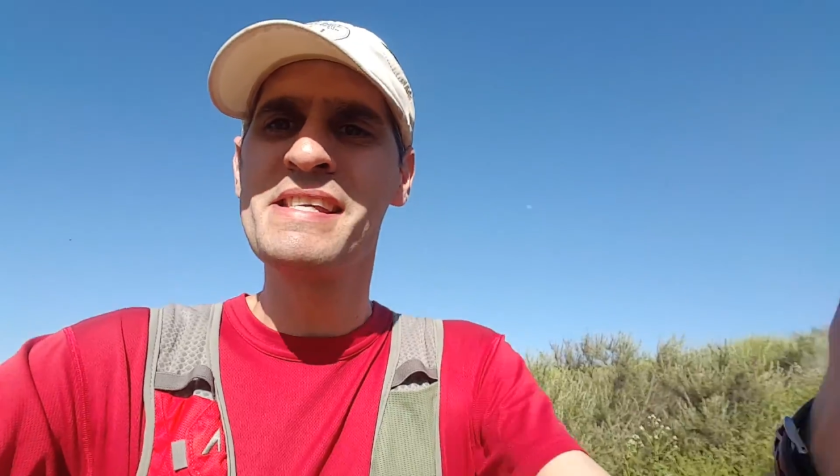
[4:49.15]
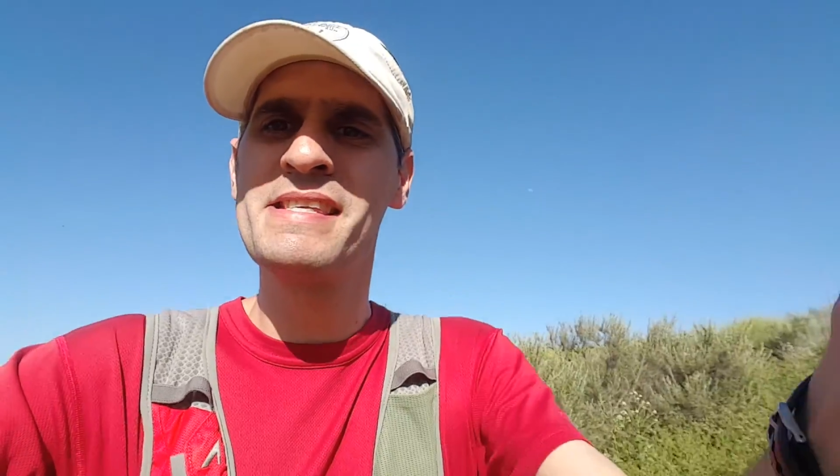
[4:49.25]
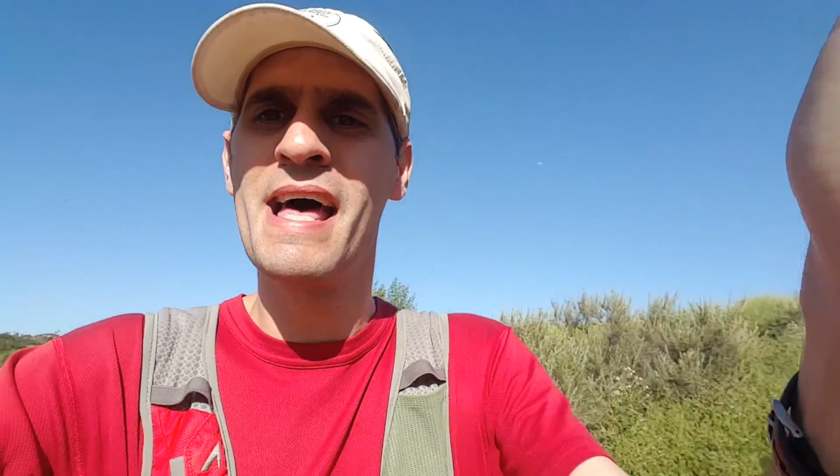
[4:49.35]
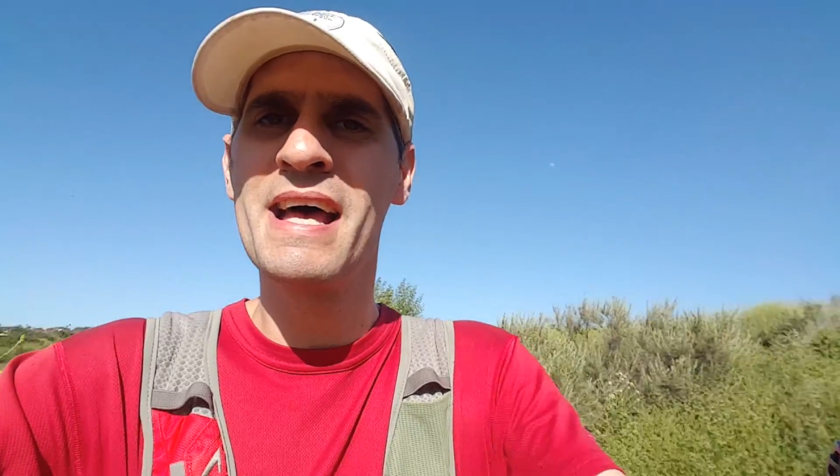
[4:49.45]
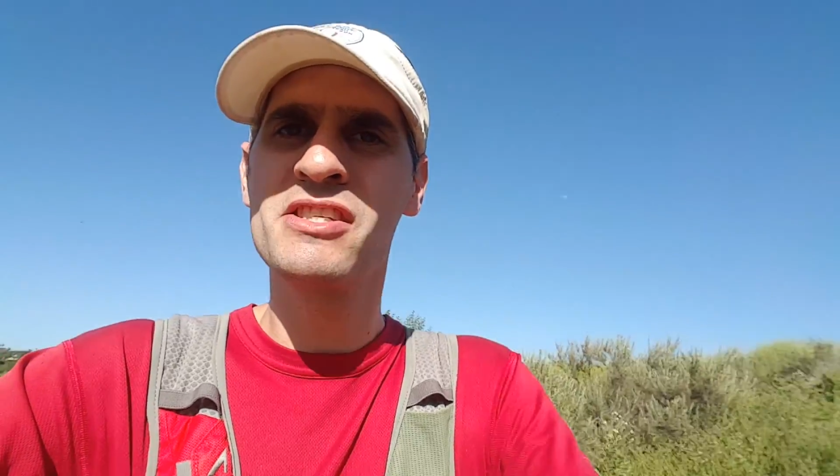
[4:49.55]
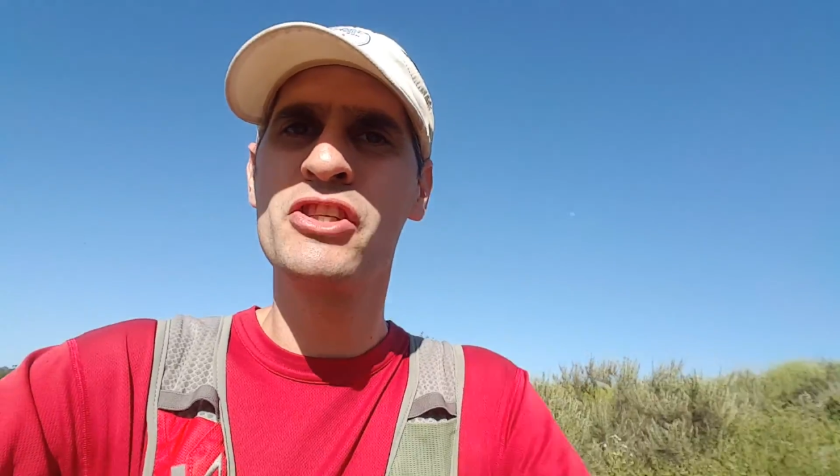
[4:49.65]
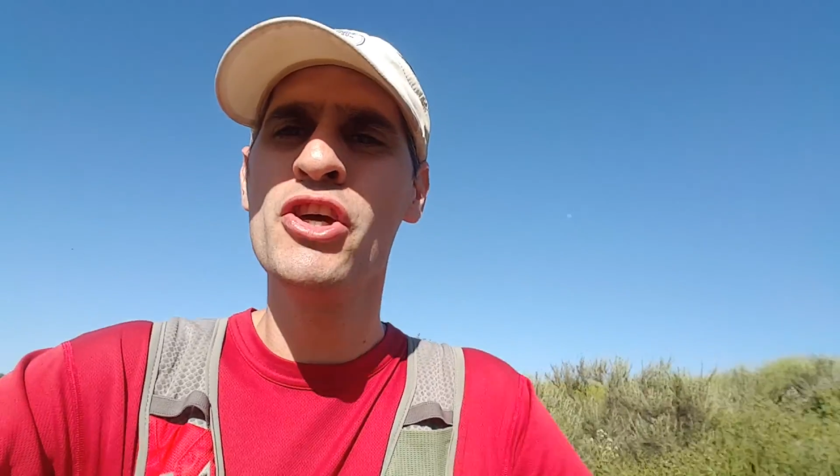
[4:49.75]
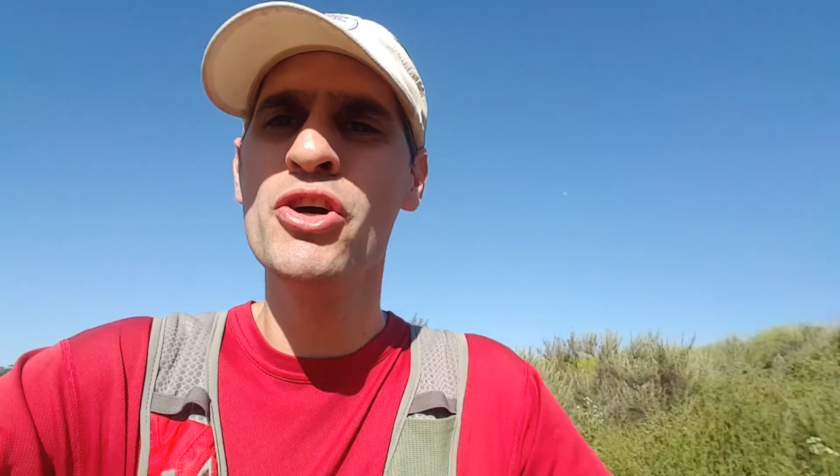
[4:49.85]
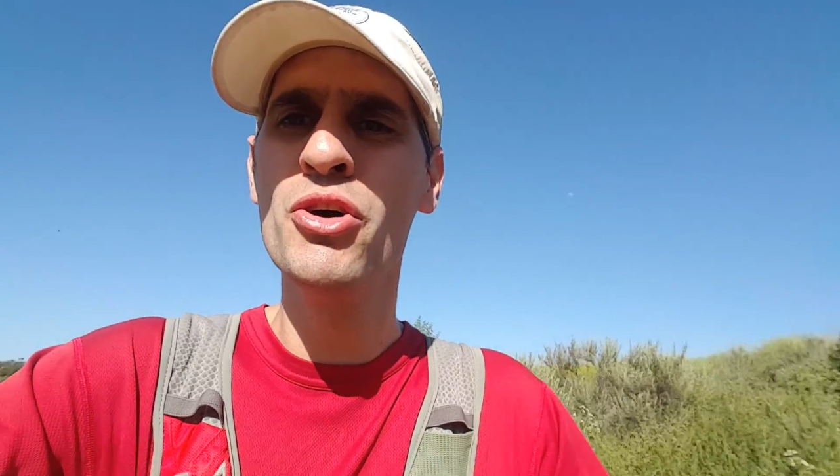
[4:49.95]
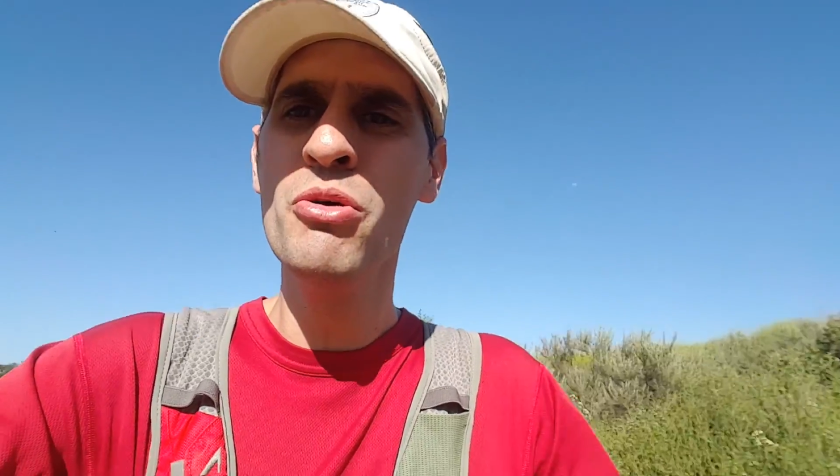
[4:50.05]
the
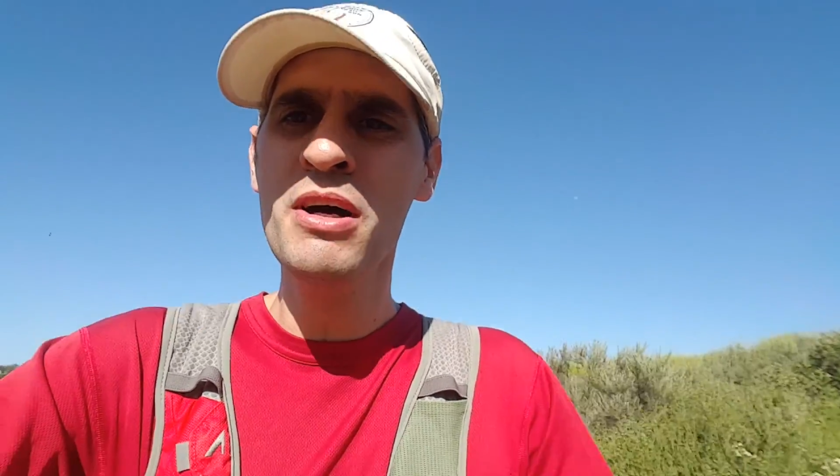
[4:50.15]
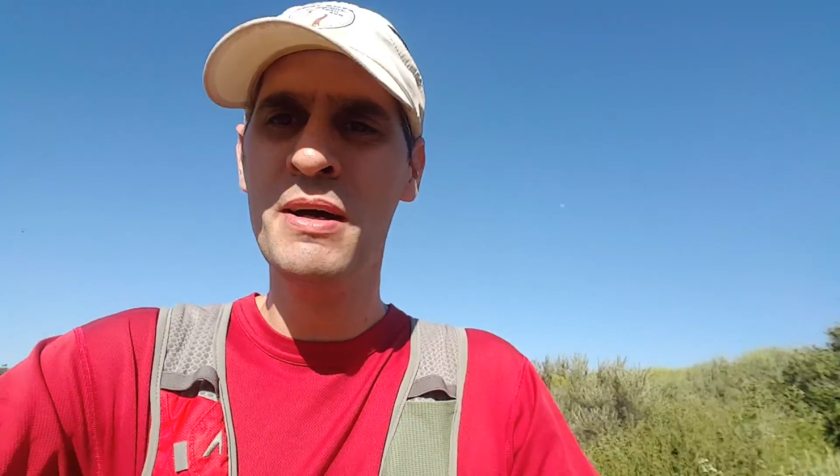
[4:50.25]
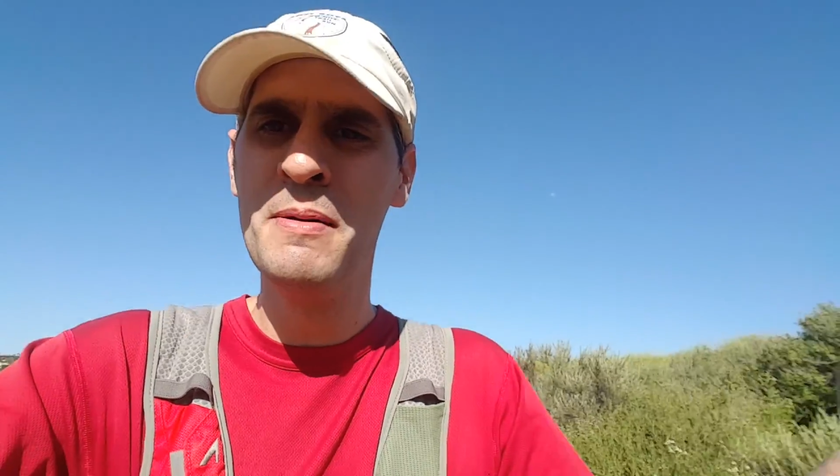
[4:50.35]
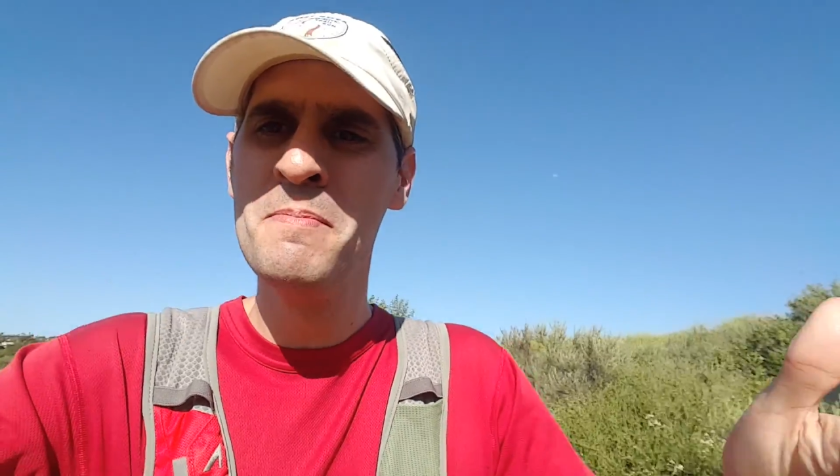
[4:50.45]
S2